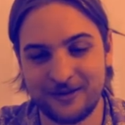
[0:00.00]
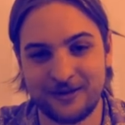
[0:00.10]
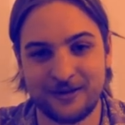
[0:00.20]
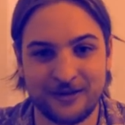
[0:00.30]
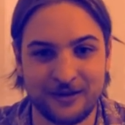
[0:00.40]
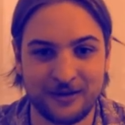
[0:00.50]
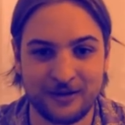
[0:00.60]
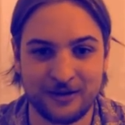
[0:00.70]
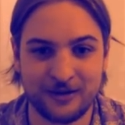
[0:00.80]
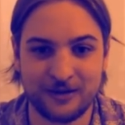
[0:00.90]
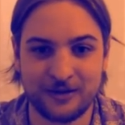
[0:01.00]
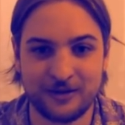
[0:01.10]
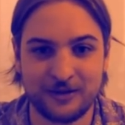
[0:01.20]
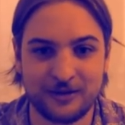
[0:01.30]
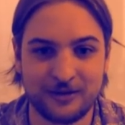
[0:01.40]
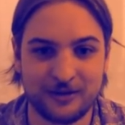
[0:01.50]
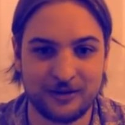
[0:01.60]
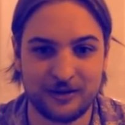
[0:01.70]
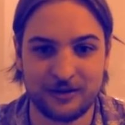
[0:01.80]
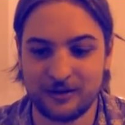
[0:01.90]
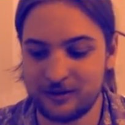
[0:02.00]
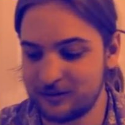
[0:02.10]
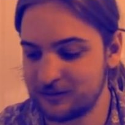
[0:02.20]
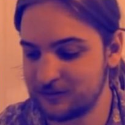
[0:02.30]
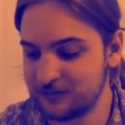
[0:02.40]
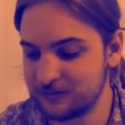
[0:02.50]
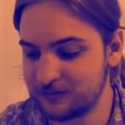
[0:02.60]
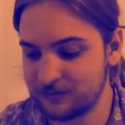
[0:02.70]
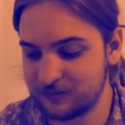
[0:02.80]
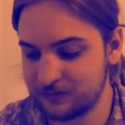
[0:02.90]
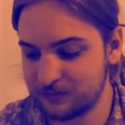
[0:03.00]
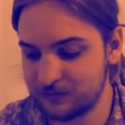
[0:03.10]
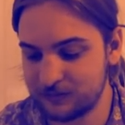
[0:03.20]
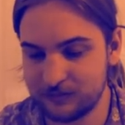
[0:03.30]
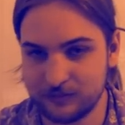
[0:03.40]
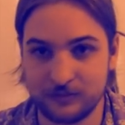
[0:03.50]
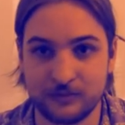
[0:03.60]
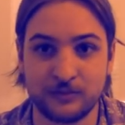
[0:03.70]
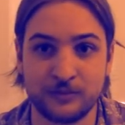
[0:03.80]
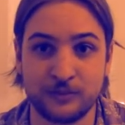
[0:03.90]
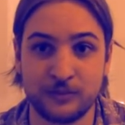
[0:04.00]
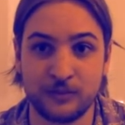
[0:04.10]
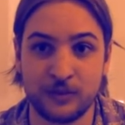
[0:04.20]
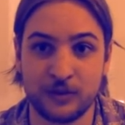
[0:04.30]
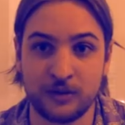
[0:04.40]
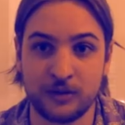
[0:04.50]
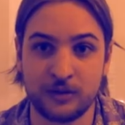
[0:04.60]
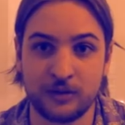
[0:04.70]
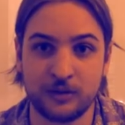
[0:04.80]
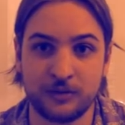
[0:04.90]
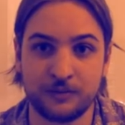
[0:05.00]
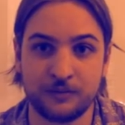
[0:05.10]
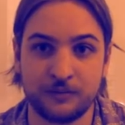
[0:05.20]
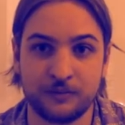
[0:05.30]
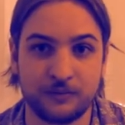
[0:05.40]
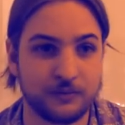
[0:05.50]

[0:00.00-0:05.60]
The person shown says nothing.